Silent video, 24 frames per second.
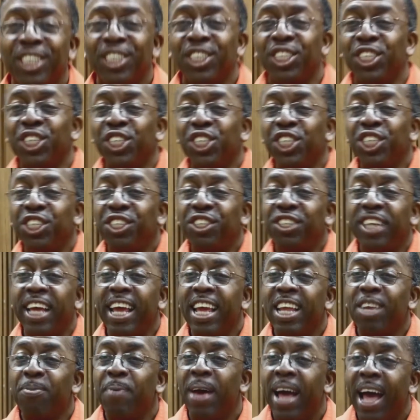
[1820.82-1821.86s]
she
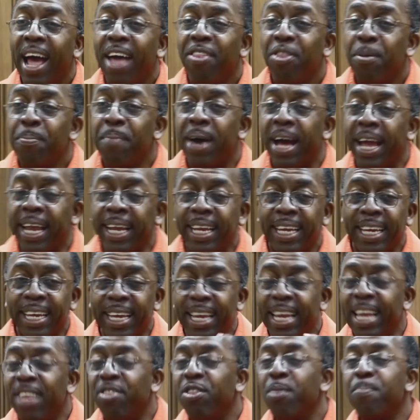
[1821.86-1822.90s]
stands behind the mic
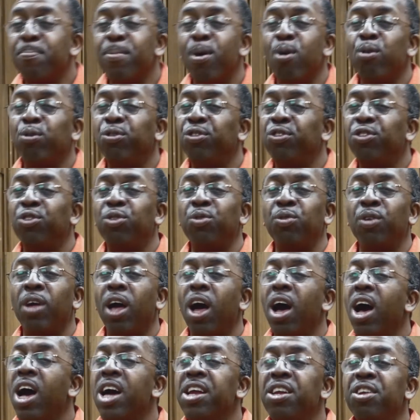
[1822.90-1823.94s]
in the most
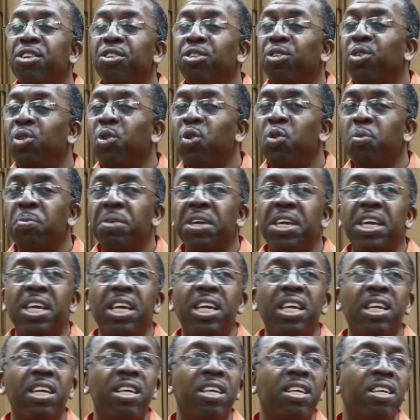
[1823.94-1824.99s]

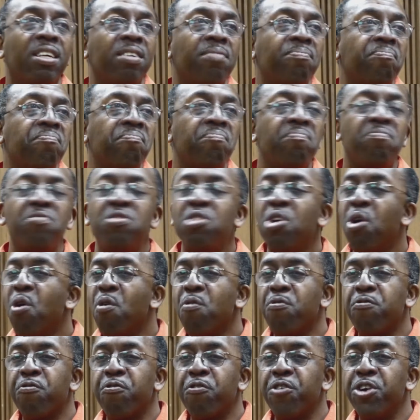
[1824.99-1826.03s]
unassuming, no
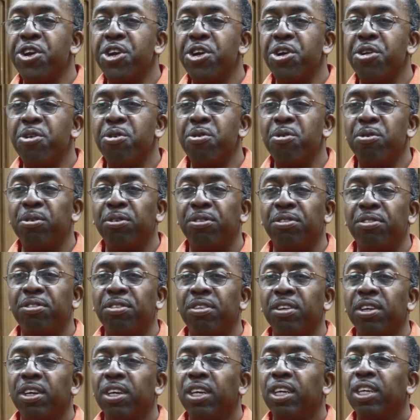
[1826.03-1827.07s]
frills,
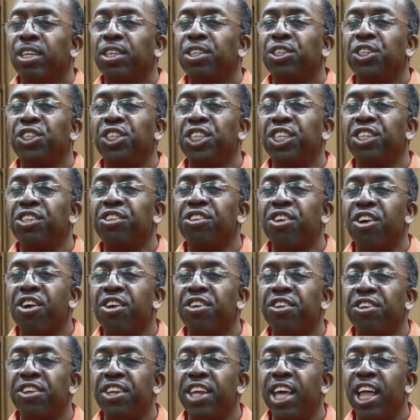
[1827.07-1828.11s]
just
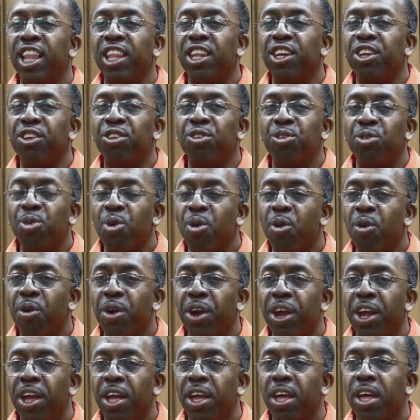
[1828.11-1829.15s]
starts telling the
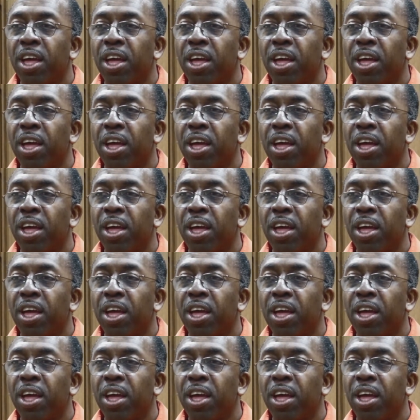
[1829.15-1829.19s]
story